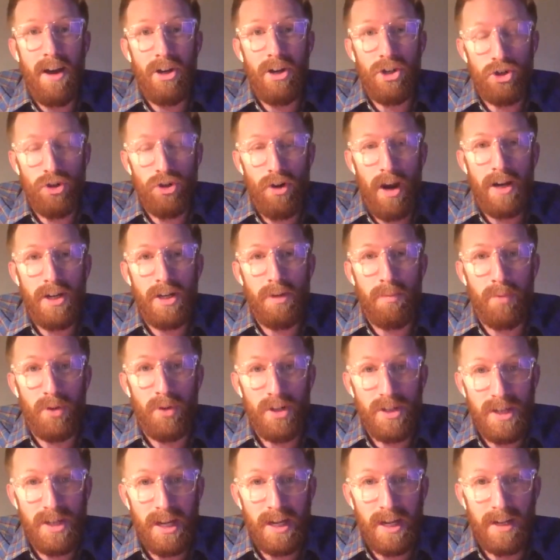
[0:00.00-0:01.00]
trying to
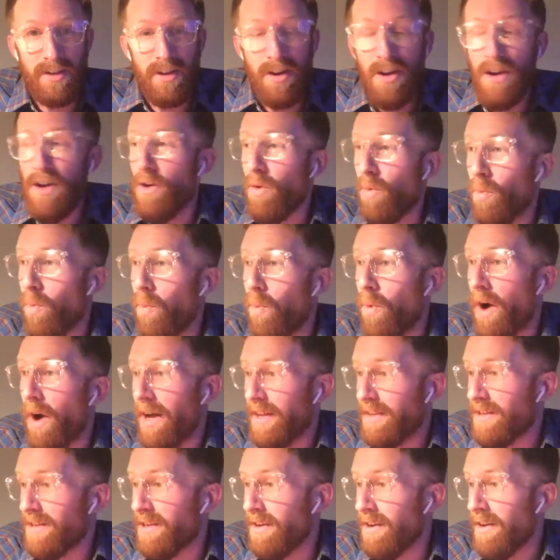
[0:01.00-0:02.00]
predict
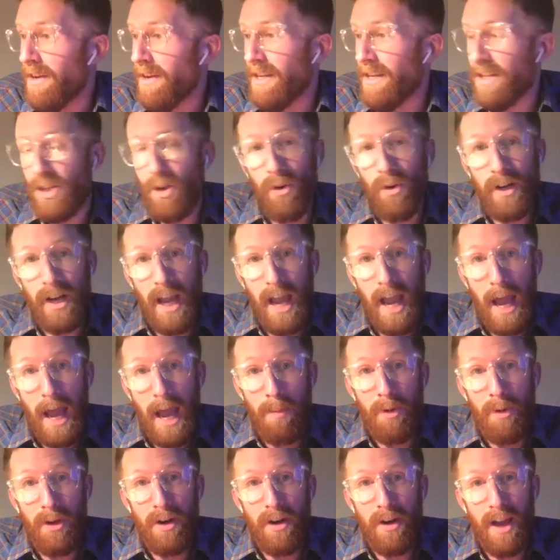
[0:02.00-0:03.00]
what is going to
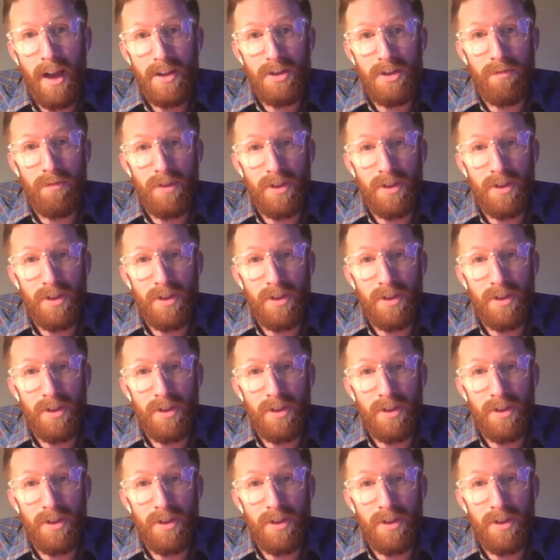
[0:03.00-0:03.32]
happen as a